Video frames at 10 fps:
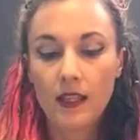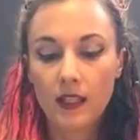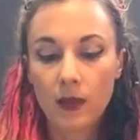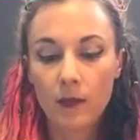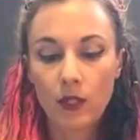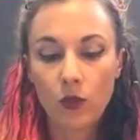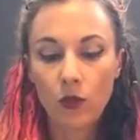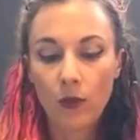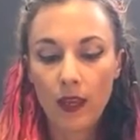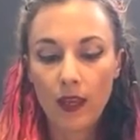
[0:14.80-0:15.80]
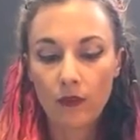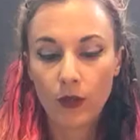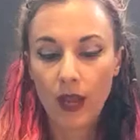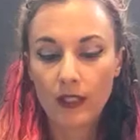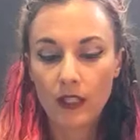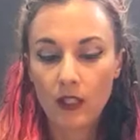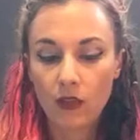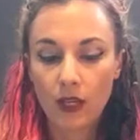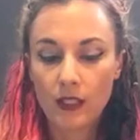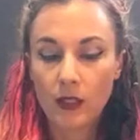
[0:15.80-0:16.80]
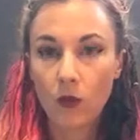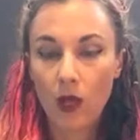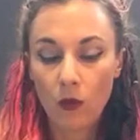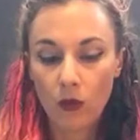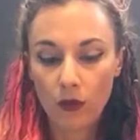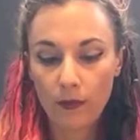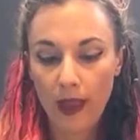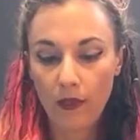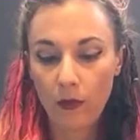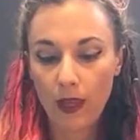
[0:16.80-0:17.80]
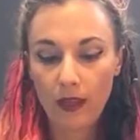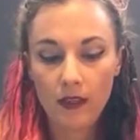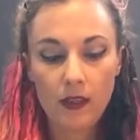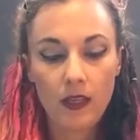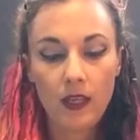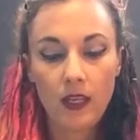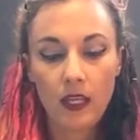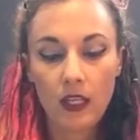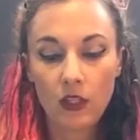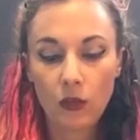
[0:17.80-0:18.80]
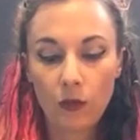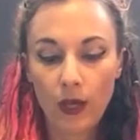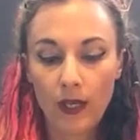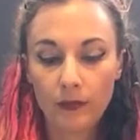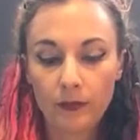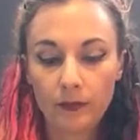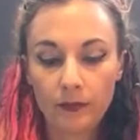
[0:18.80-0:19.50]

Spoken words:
This habitual way of reacting creates a well-worn pathway in your brain.